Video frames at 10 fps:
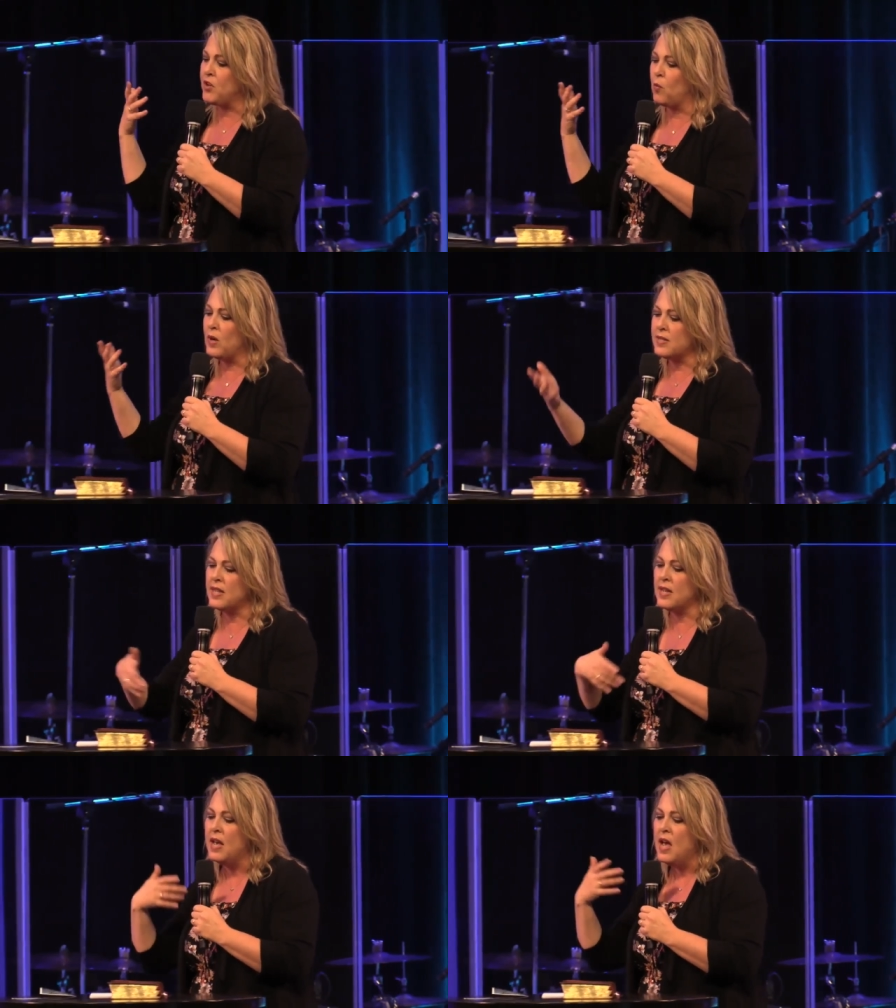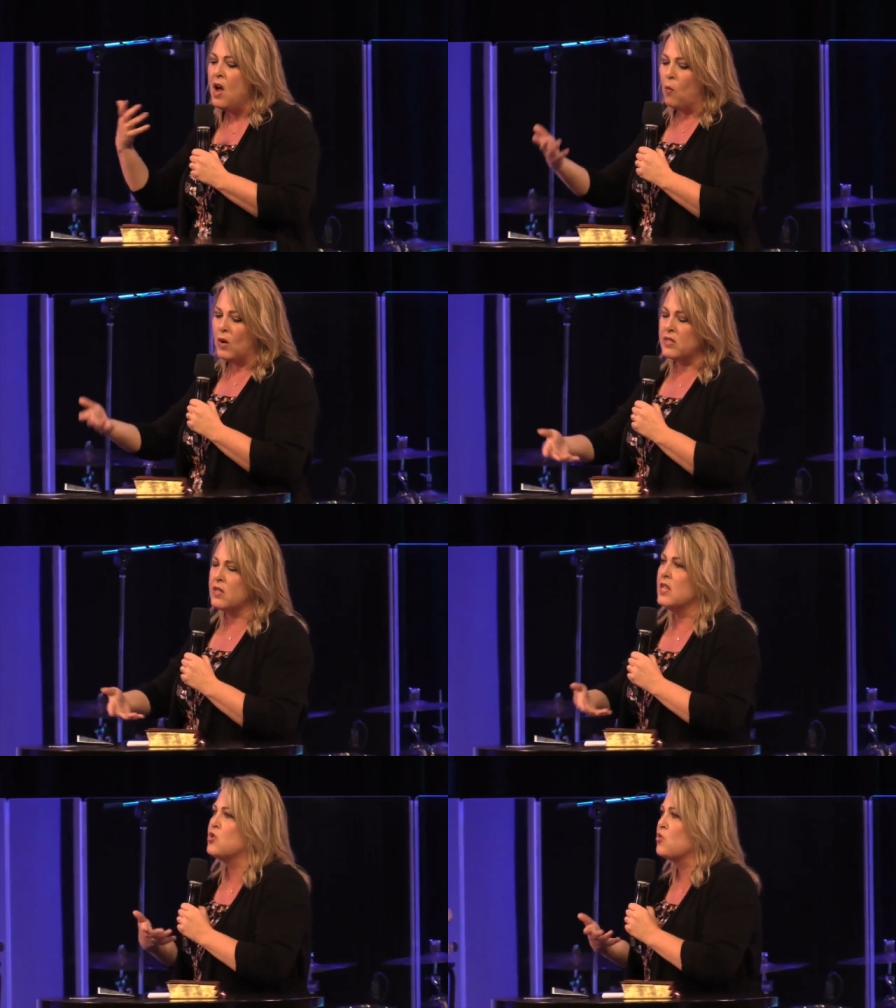What's the what's
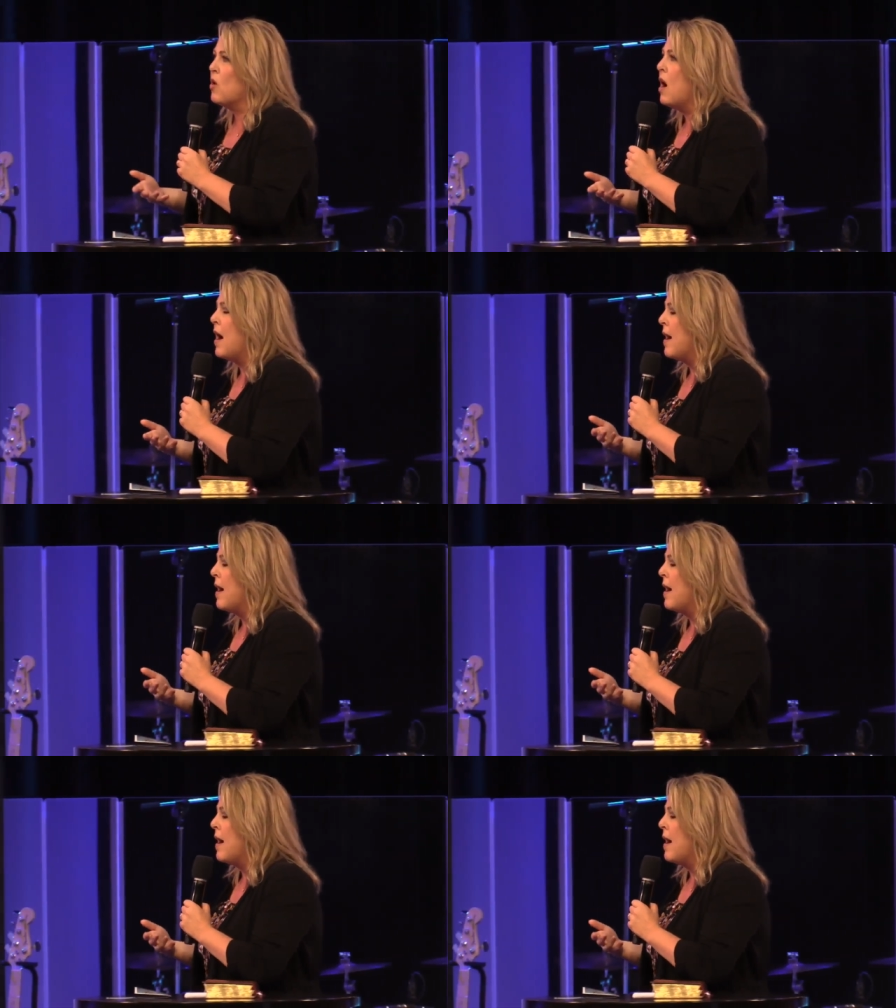the draw?